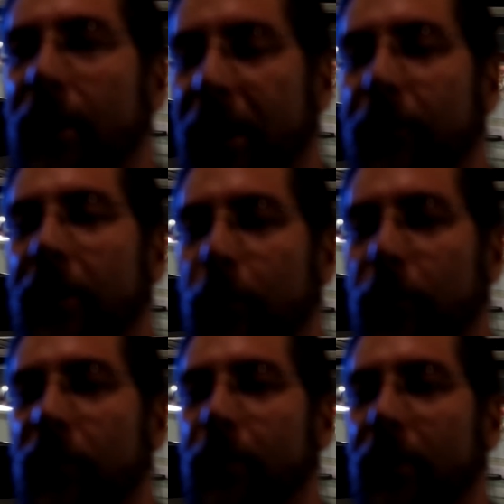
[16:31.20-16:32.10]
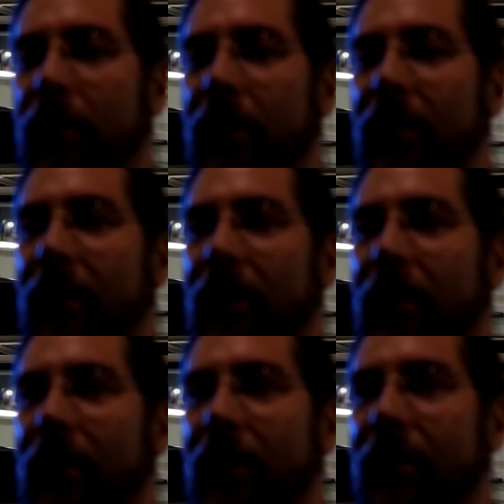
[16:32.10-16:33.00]
battery usable.
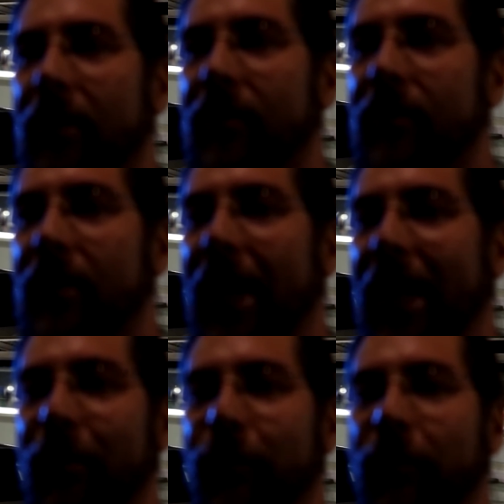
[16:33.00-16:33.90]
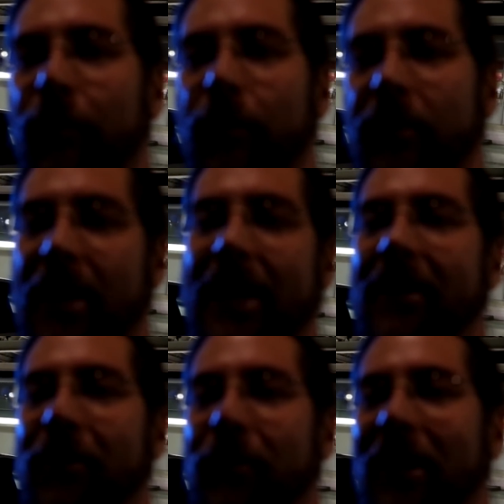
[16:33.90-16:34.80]
That's half of what the
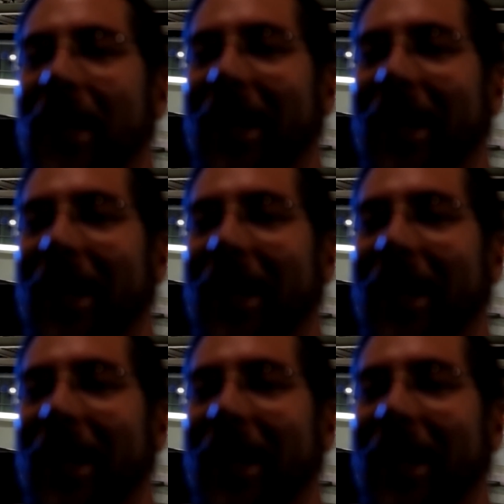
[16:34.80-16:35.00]
ID3